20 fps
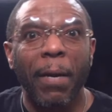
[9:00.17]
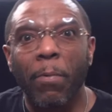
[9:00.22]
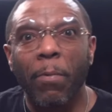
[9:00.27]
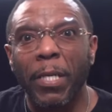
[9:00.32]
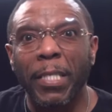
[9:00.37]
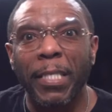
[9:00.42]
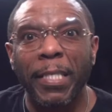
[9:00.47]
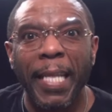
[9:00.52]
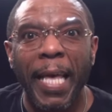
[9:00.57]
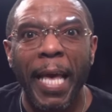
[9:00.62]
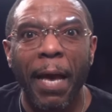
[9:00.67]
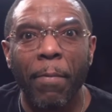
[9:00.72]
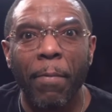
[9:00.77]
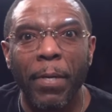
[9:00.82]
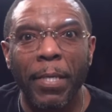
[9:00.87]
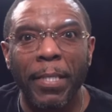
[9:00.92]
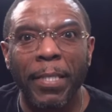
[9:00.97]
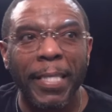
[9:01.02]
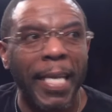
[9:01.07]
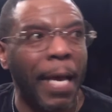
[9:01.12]
I want to slap, I
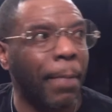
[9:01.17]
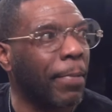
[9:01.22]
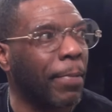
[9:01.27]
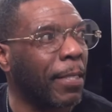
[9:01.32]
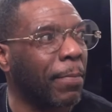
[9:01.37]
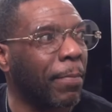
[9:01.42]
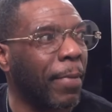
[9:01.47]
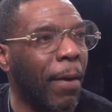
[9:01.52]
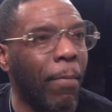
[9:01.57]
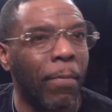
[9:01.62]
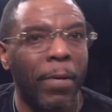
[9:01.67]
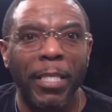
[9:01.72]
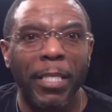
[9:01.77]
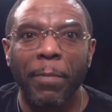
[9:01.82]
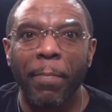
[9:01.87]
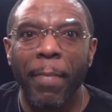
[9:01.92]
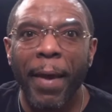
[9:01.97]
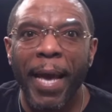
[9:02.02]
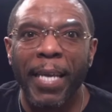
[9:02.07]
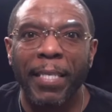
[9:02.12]
want to slap this man, I want to
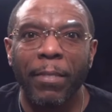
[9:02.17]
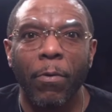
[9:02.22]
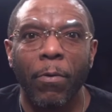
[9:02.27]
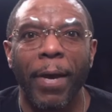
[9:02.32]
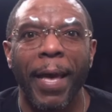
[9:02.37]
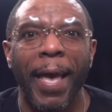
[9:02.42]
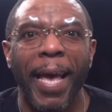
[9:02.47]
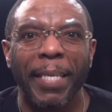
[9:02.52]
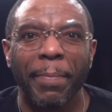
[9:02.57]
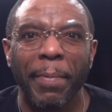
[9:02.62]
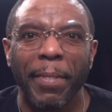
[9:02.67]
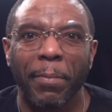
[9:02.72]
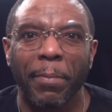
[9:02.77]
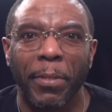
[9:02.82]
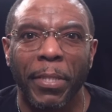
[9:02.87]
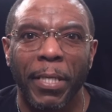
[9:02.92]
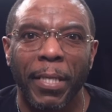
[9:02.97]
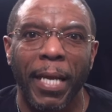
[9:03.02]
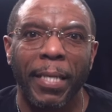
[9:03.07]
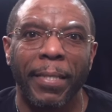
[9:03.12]
smash, you want to ask me some
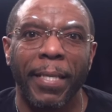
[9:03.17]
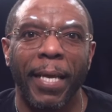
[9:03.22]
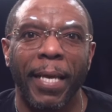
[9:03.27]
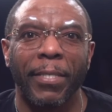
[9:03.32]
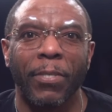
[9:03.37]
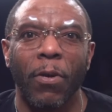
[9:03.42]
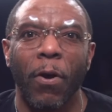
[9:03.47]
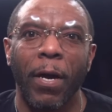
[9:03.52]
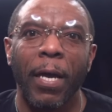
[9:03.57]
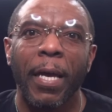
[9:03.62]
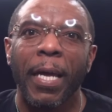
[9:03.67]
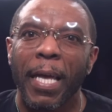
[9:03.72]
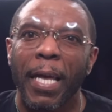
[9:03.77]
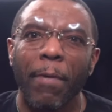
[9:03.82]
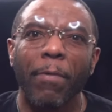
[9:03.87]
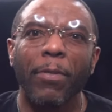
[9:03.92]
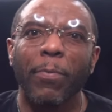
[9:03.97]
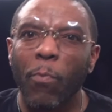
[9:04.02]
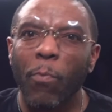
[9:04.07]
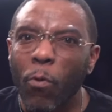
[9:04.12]
shit like that. Talk.
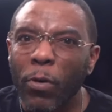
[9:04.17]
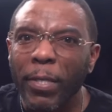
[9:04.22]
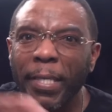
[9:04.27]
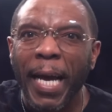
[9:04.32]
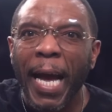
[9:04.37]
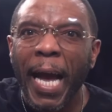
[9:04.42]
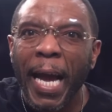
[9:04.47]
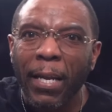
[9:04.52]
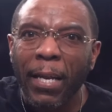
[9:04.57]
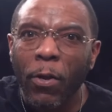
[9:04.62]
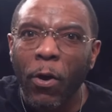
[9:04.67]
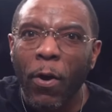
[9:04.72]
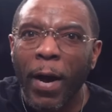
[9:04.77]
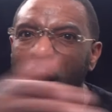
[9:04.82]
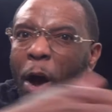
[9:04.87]
It was more dialogue.